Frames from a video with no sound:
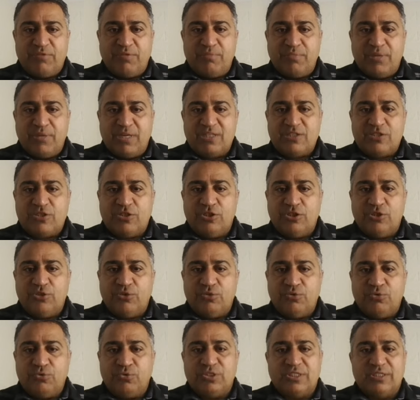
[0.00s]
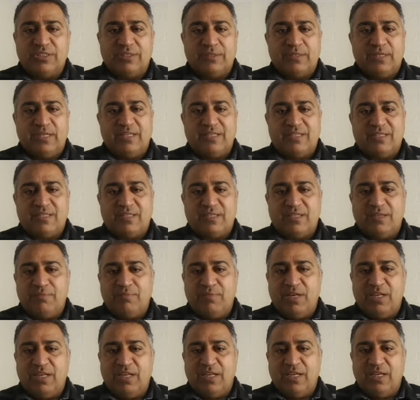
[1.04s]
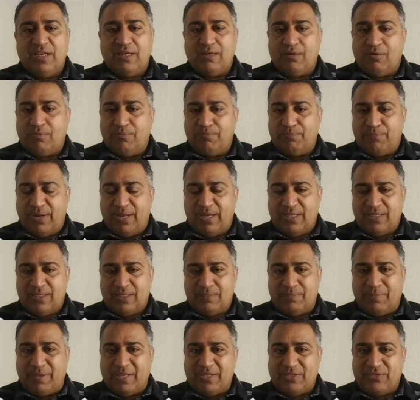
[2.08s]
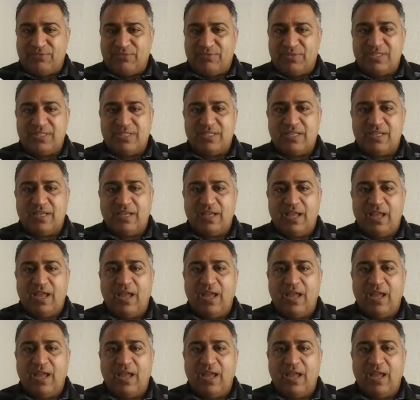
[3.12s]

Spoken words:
we must use extremely complex passwords,